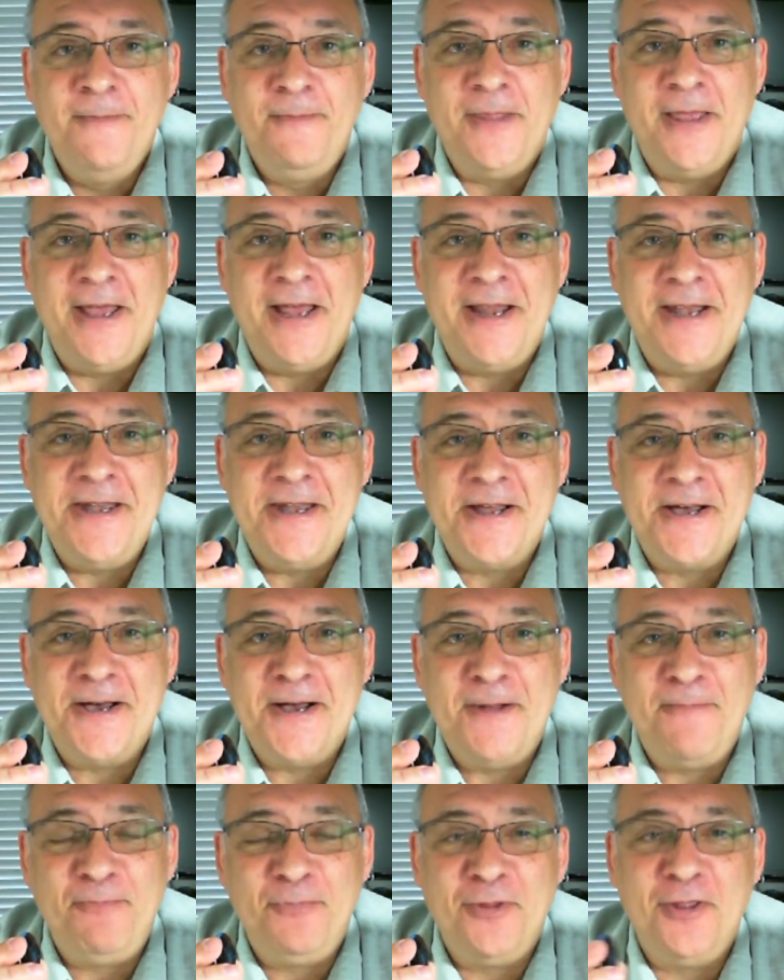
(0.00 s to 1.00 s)
And
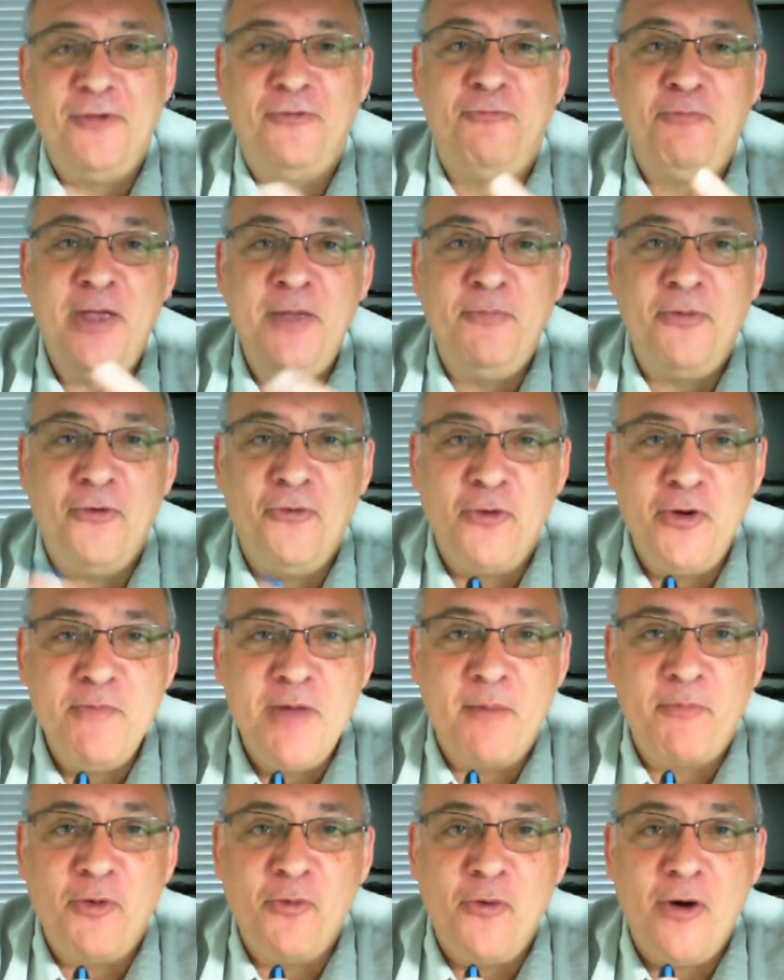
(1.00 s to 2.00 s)
if people
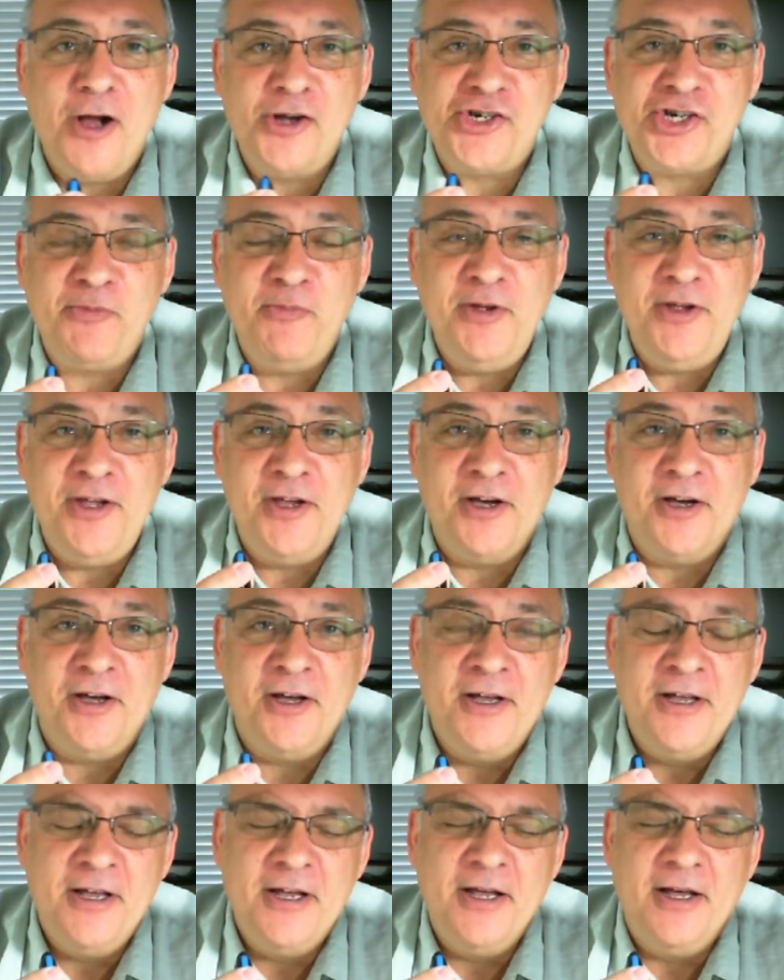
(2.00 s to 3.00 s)
remember watching me,
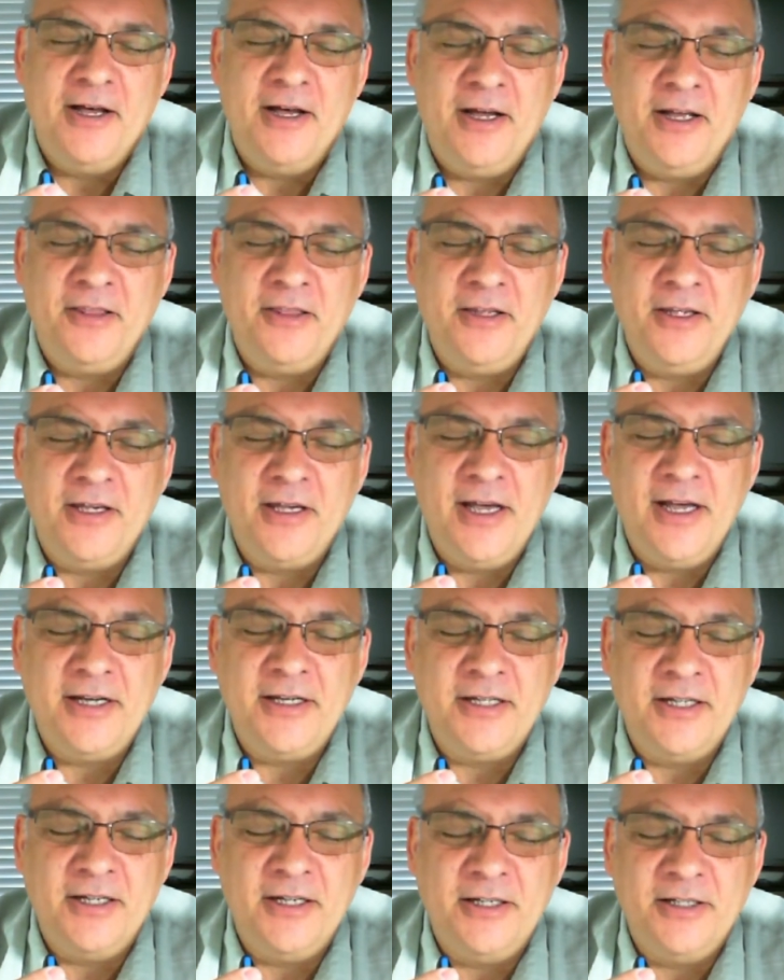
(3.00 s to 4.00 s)
I think at
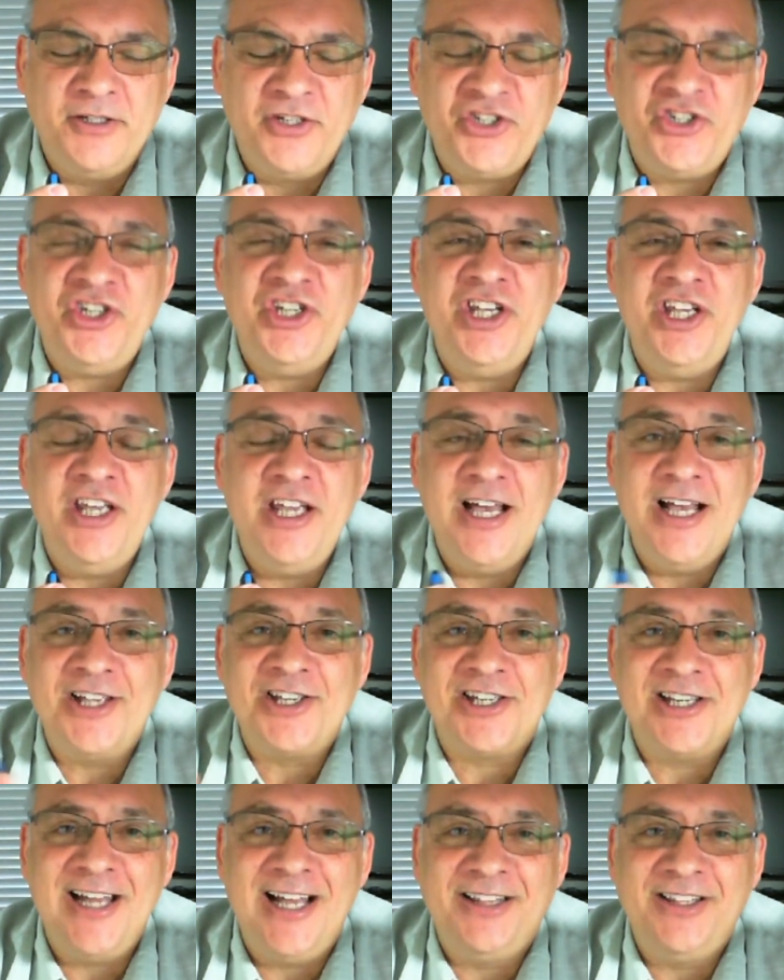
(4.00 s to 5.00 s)

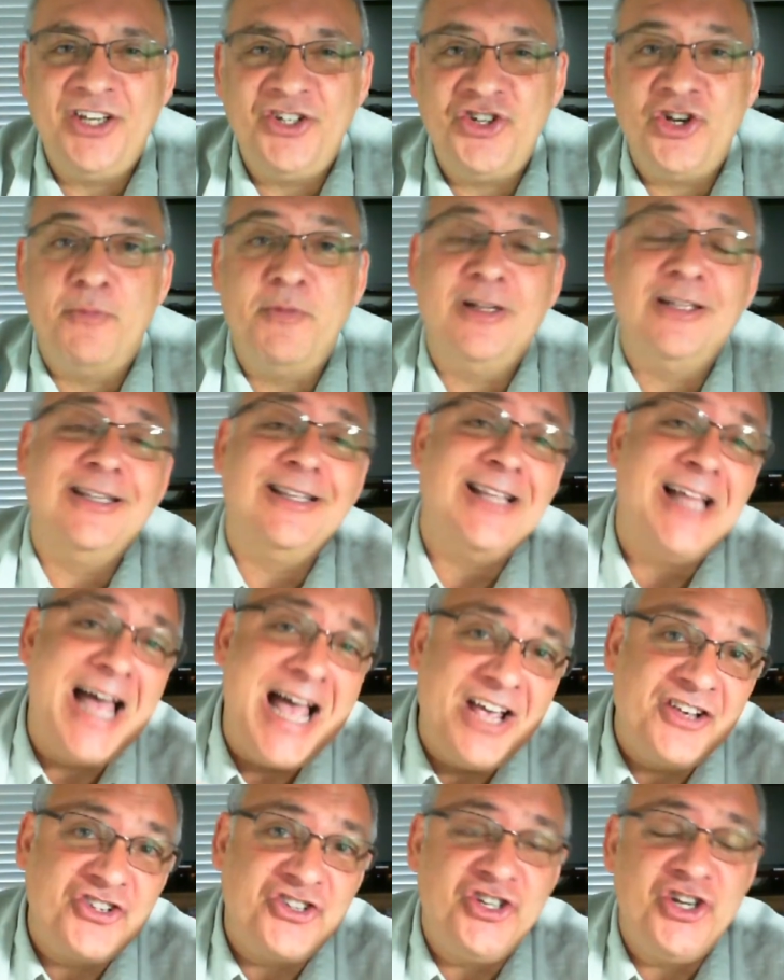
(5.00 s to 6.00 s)
CES, not this year, but
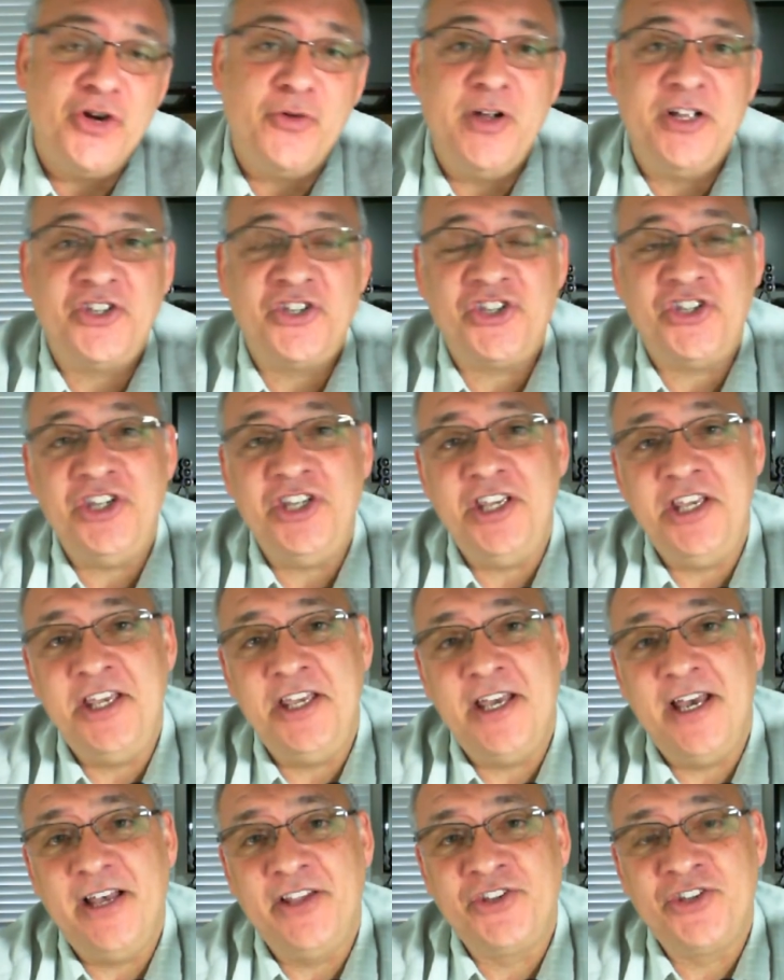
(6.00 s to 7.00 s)
last year at
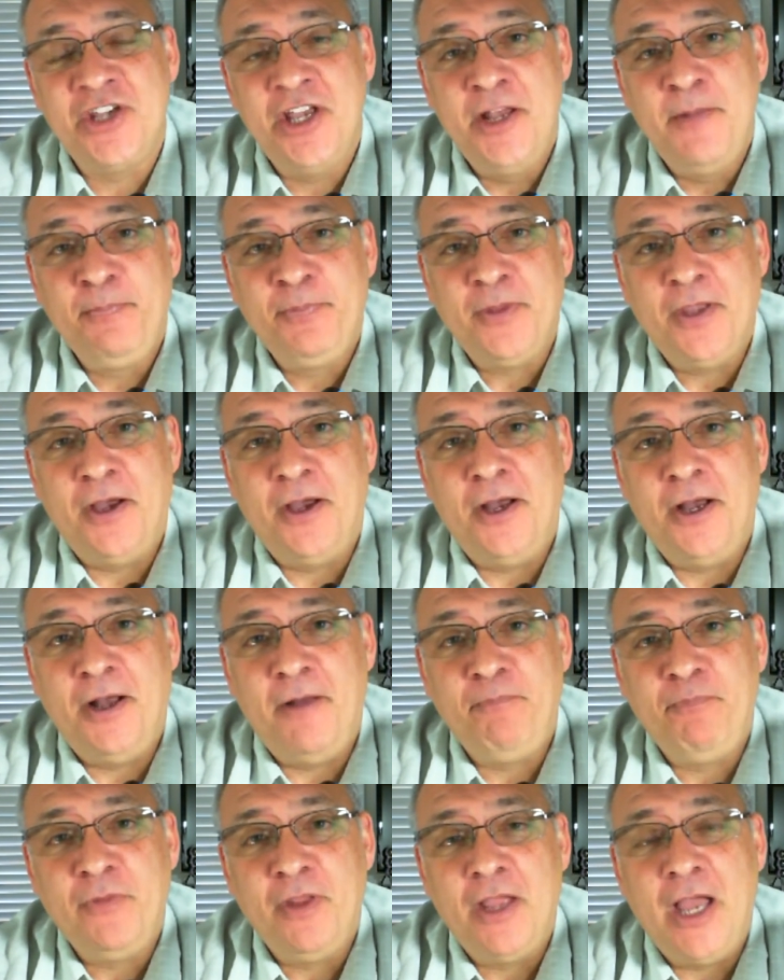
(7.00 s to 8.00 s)
CES,
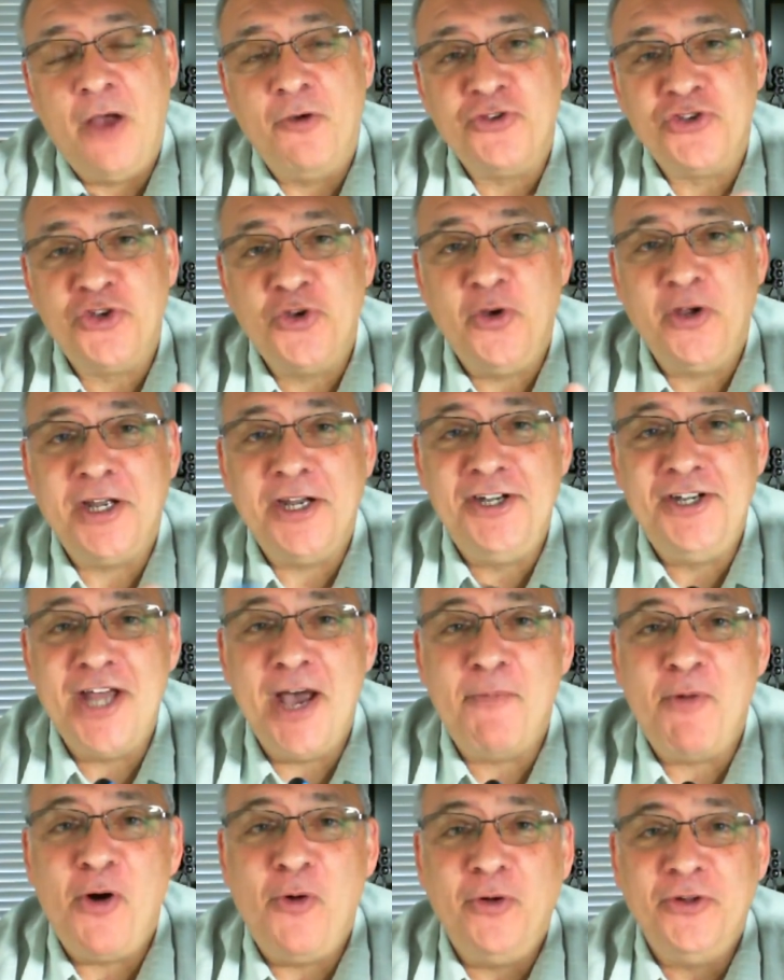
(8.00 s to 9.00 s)
I was doing a
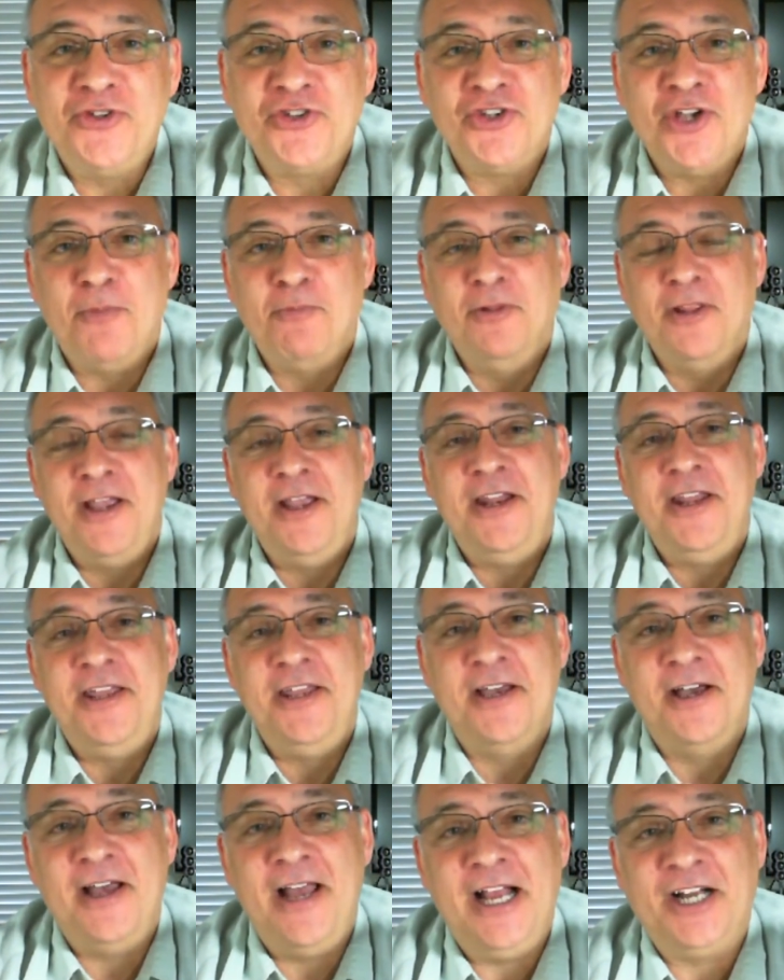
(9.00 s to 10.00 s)
demo and some lady
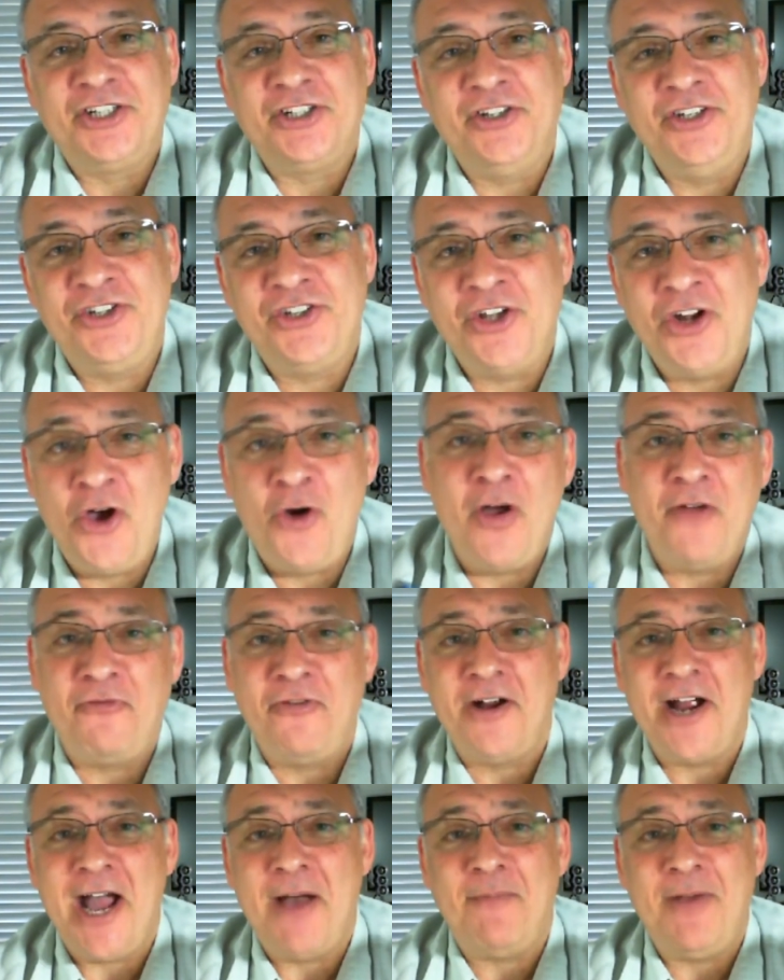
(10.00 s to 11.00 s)
actually said, oh, I
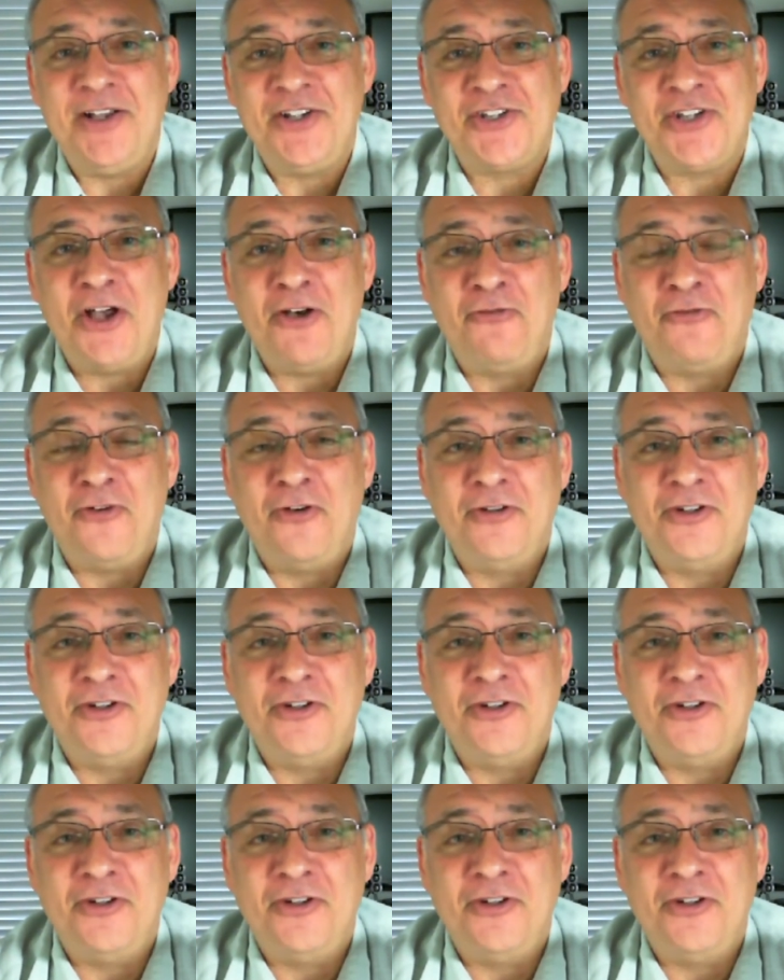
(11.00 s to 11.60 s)
forgot my cell phone.